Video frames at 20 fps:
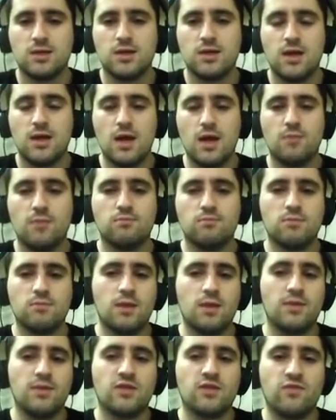
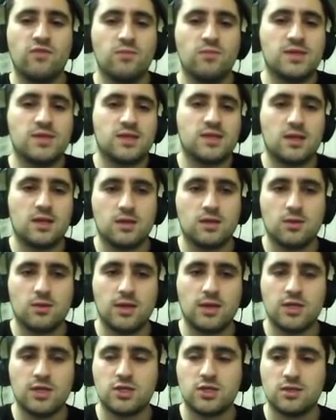bit of a
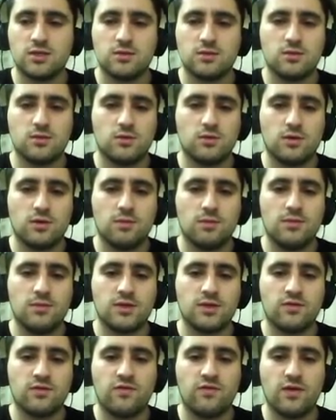miscalculation or a
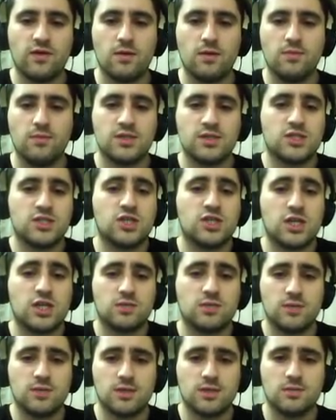bit of a
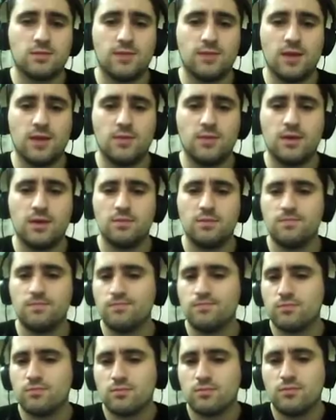misjudgment by me,
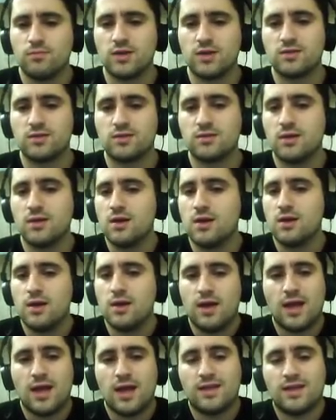but
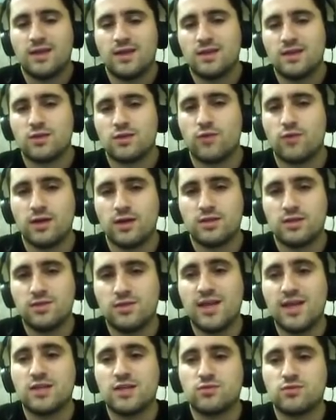at the end quite
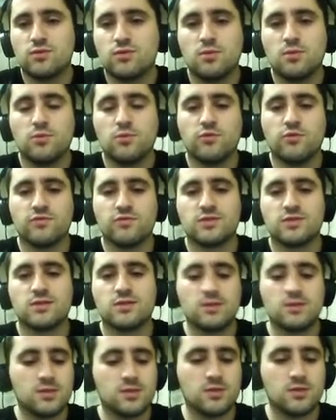natural
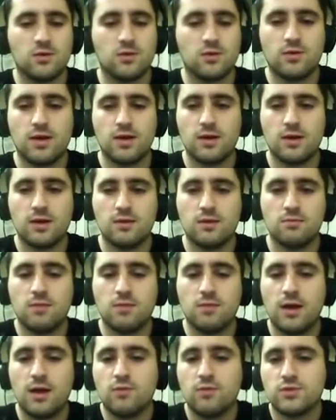moves. So
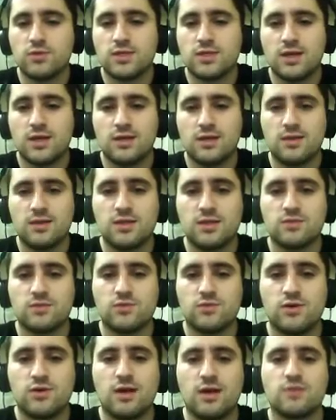I would say these
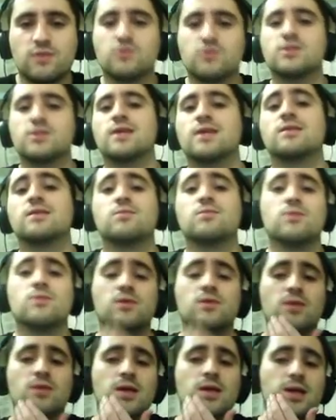were
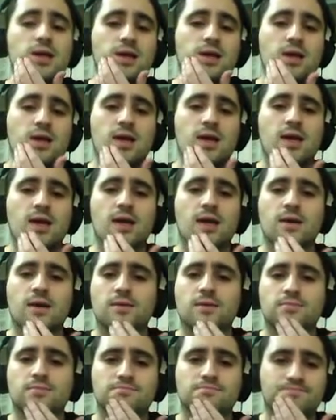understandable
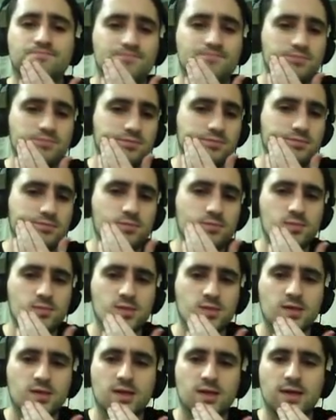kind
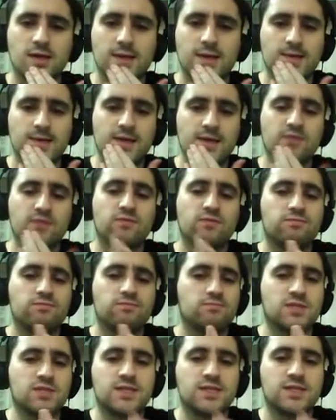of
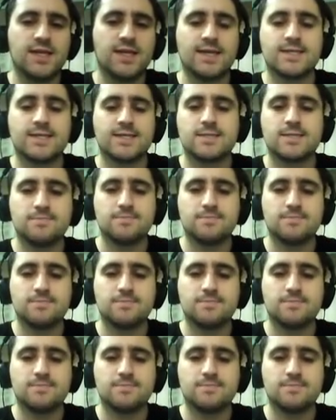mistakes.